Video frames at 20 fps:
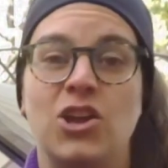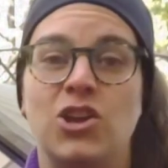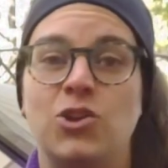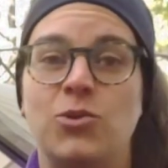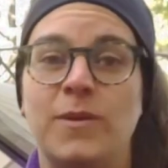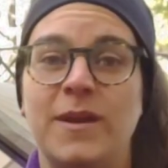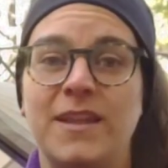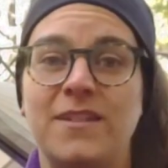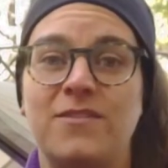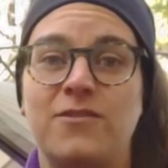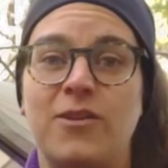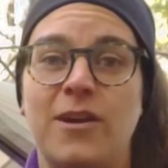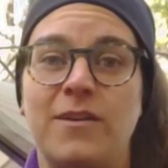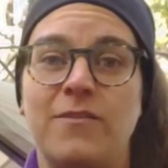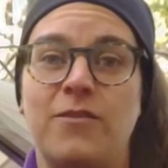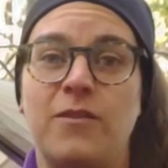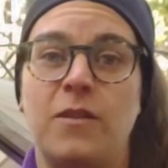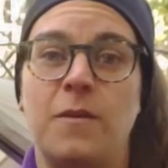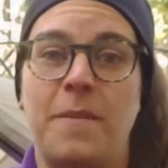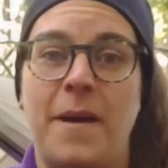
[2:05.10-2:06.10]
You eat
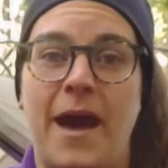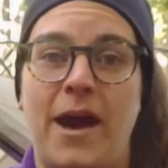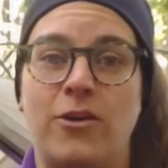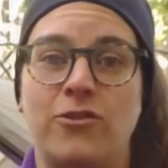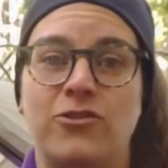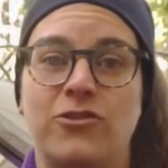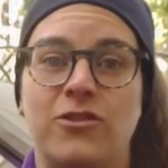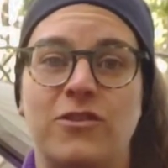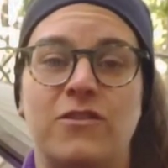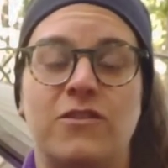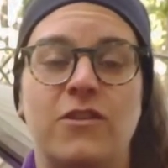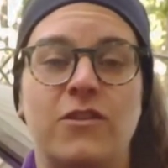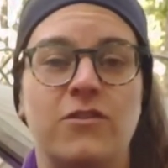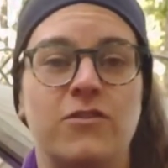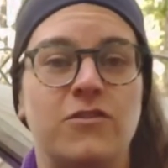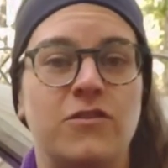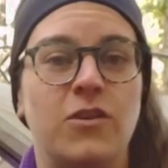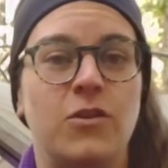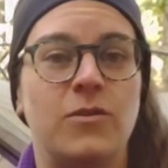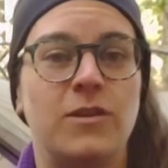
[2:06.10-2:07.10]
straight from the pouch, so
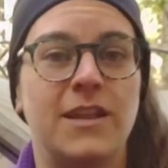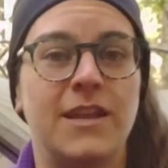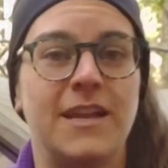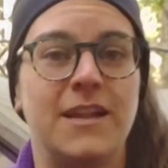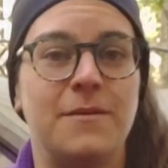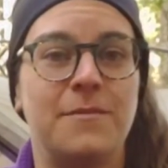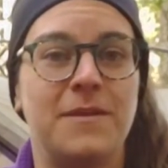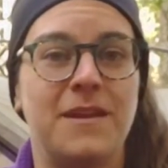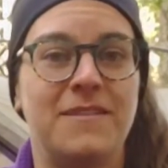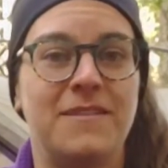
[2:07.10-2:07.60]
there's no cleanup